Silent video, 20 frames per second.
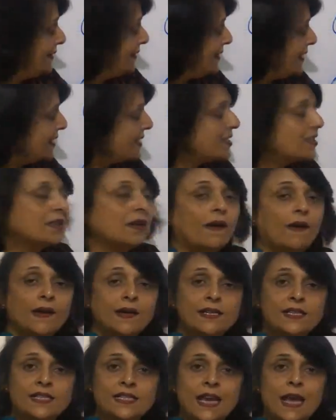This
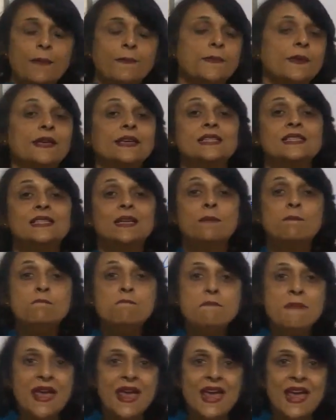third step is the
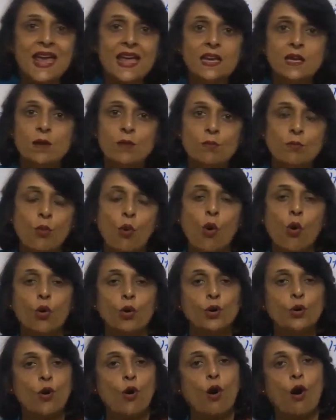main
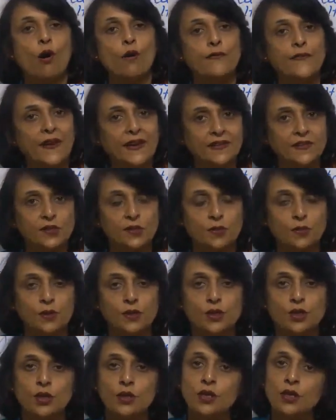mode of
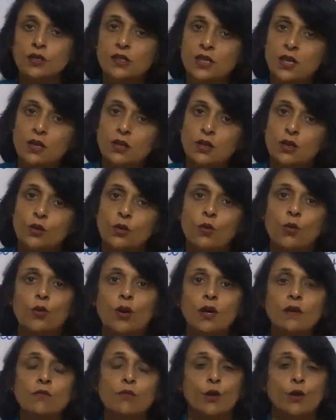excretion in certain lower